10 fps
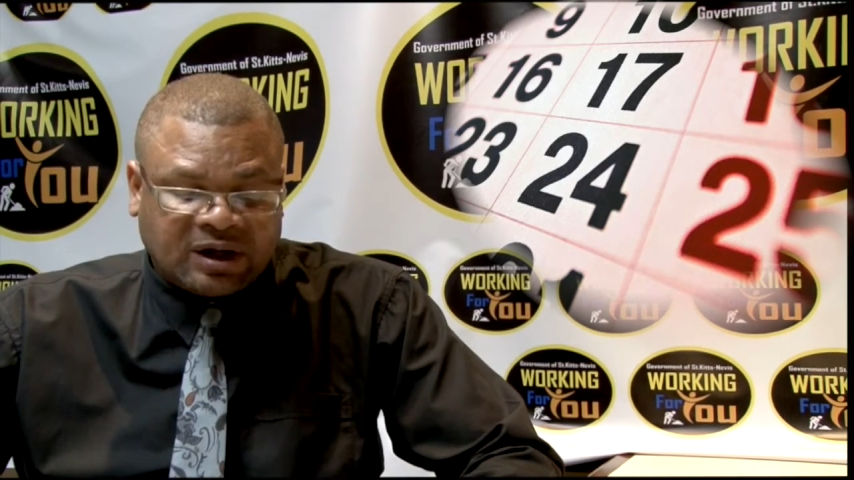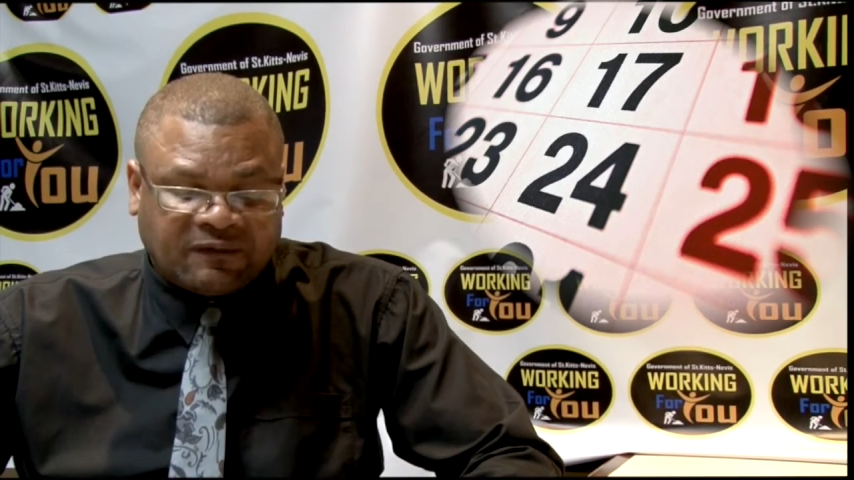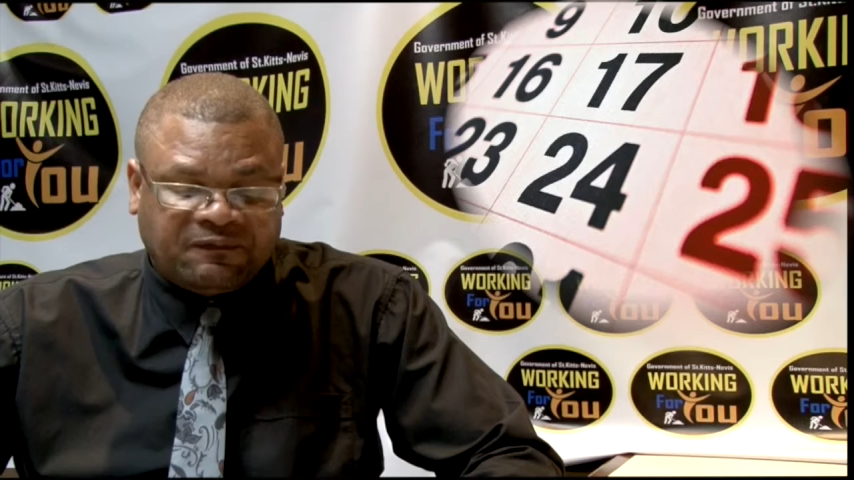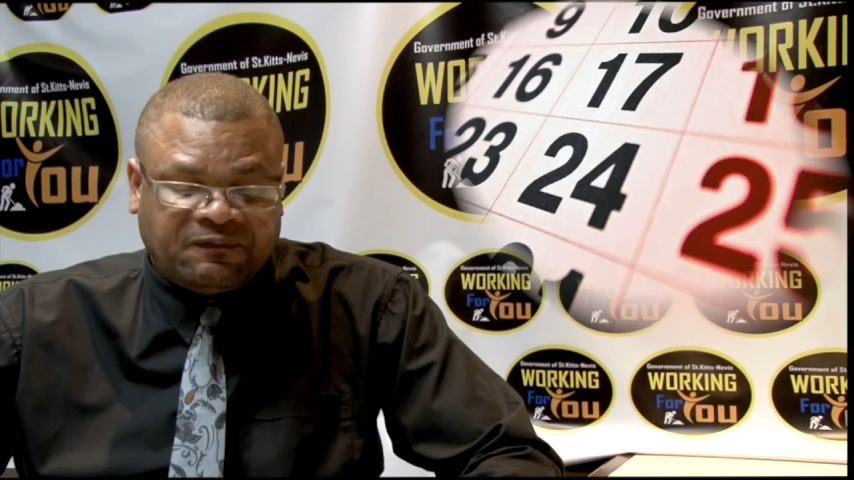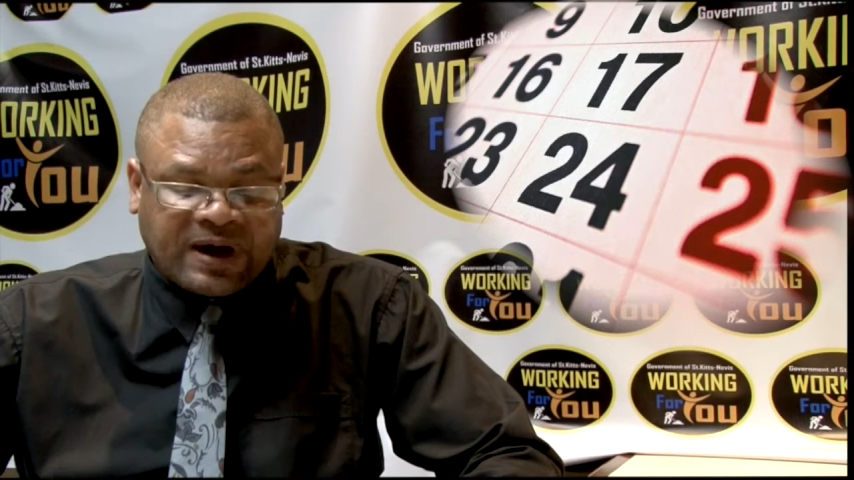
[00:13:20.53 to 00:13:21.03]

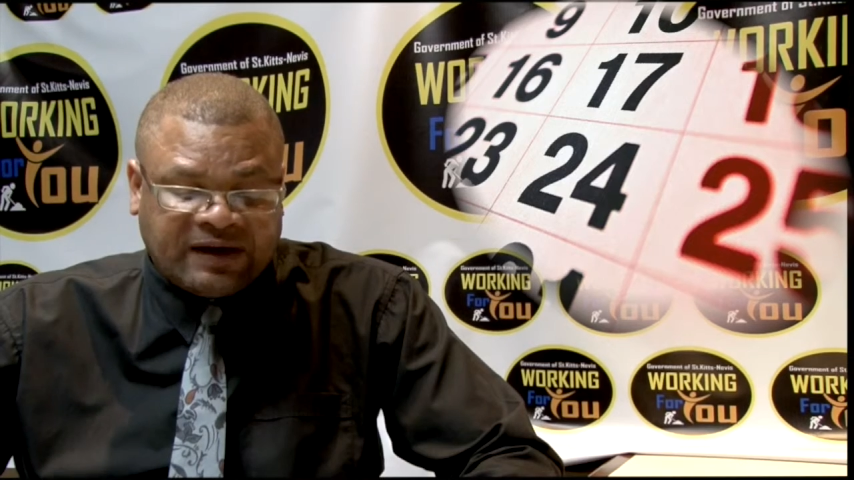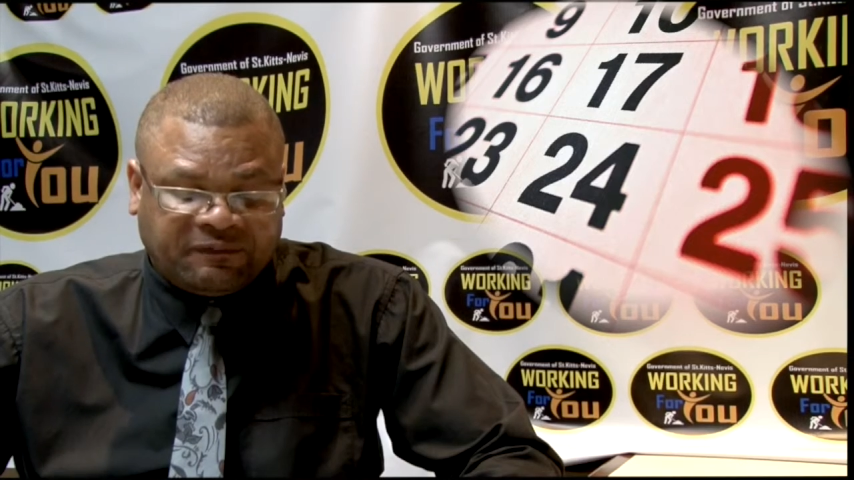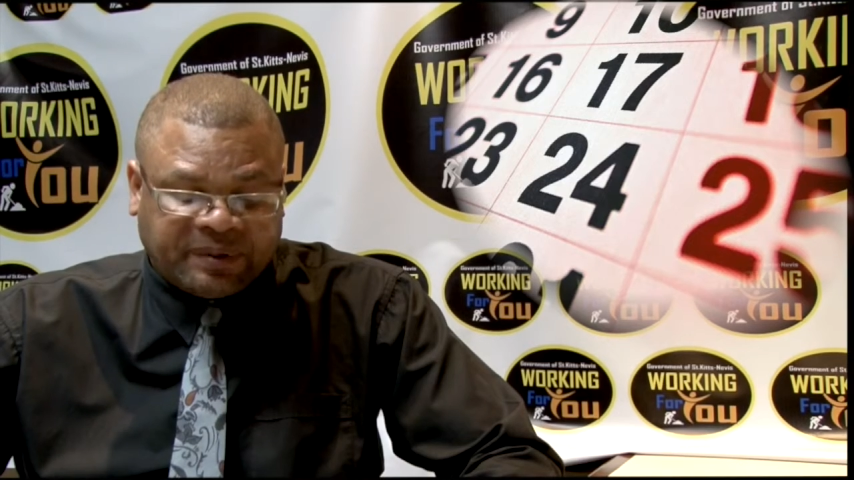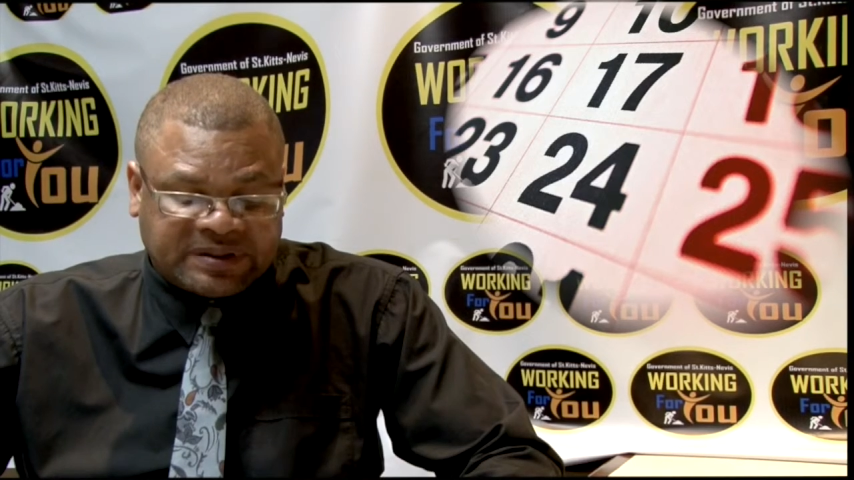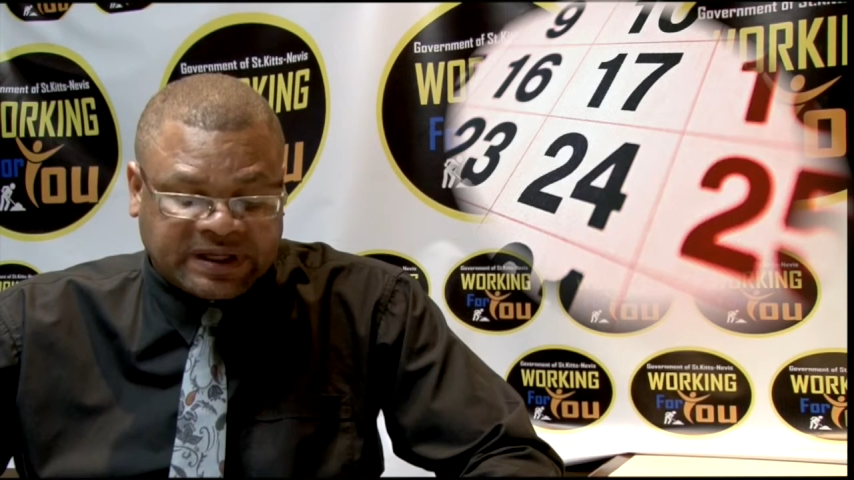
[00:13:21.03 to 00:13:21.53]
of
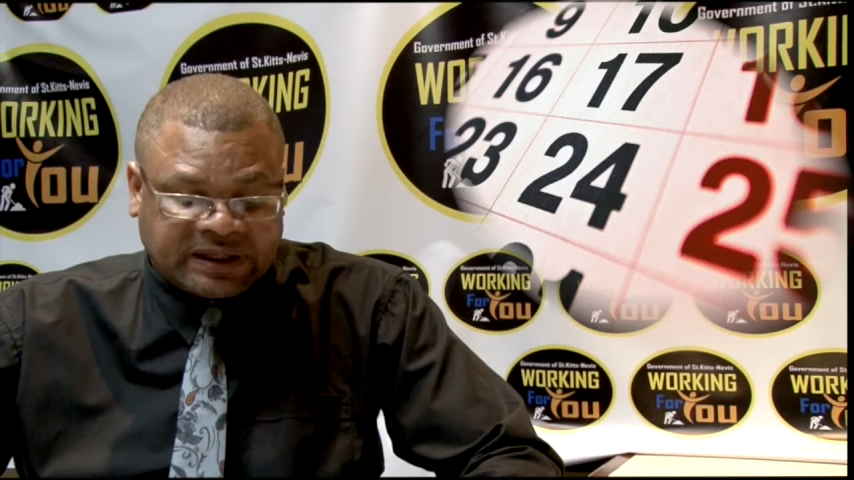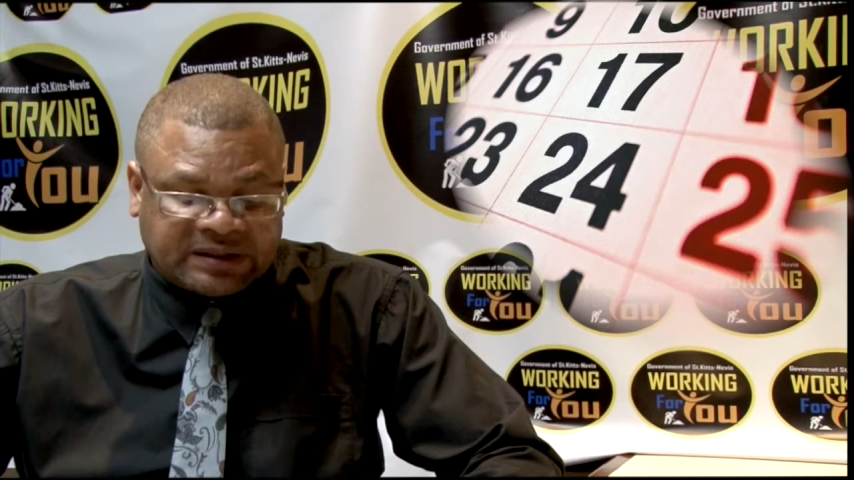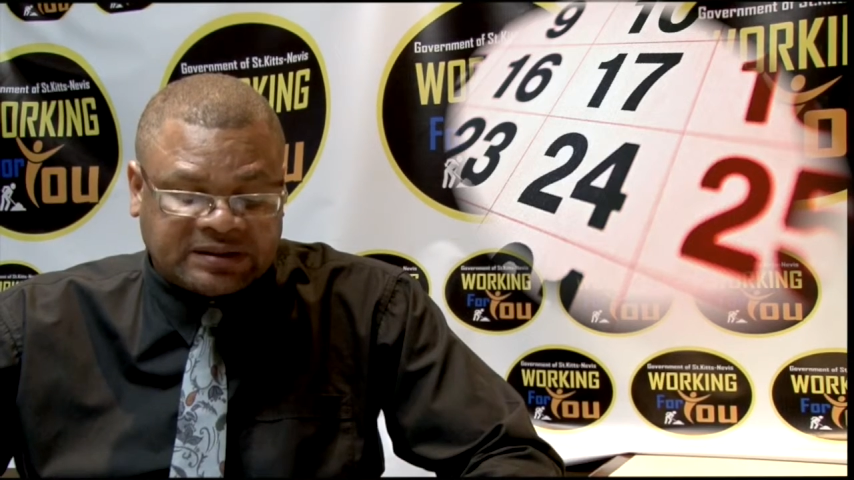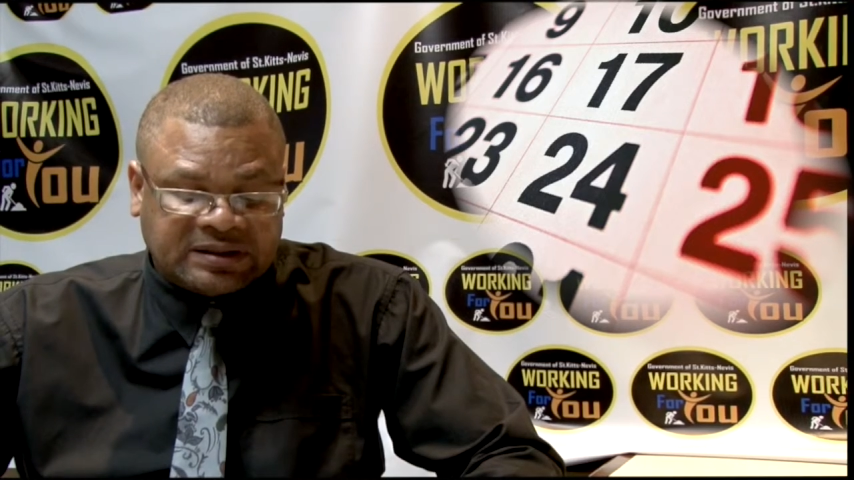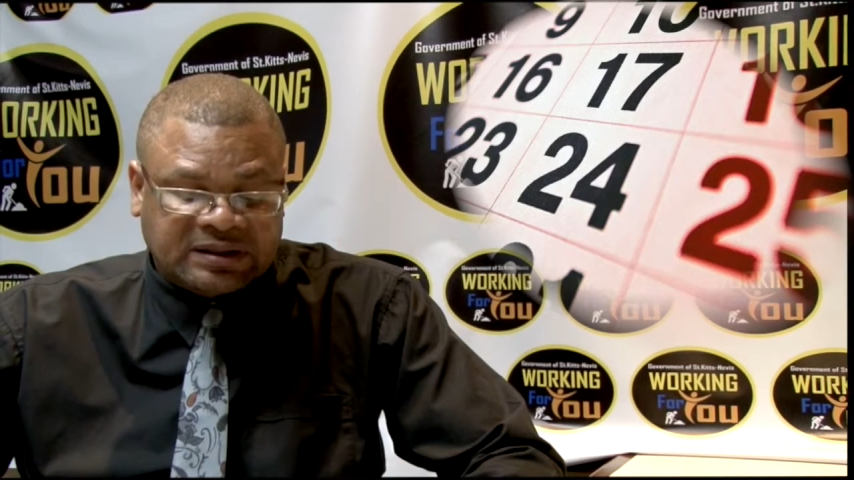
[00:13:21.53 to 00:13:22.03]
5%,